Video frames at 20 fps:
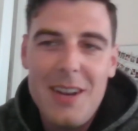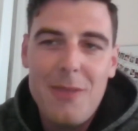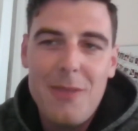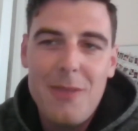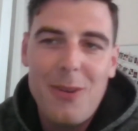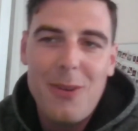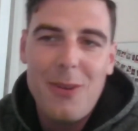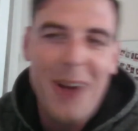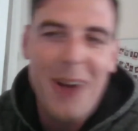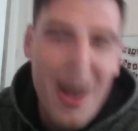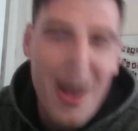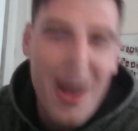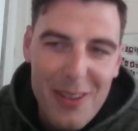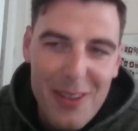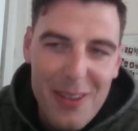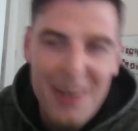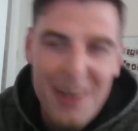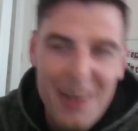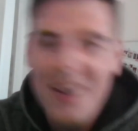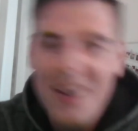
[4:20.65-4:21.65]
for
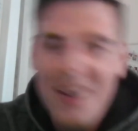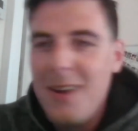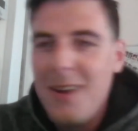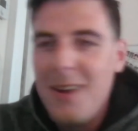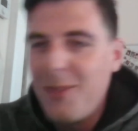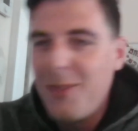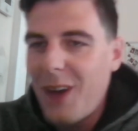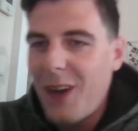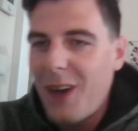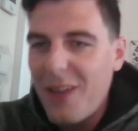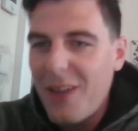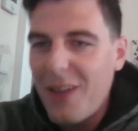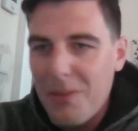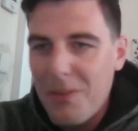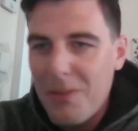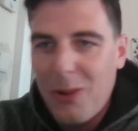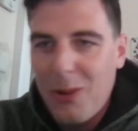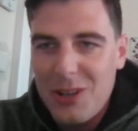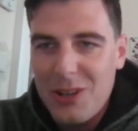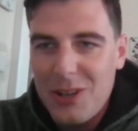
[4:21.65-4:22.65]
other
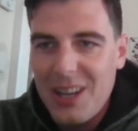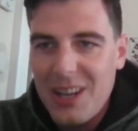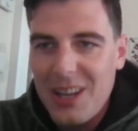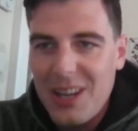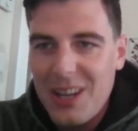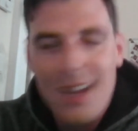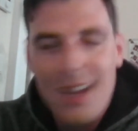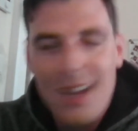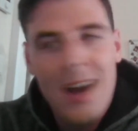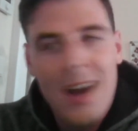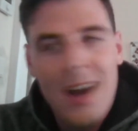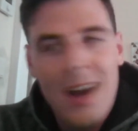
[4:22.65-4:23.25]
projects.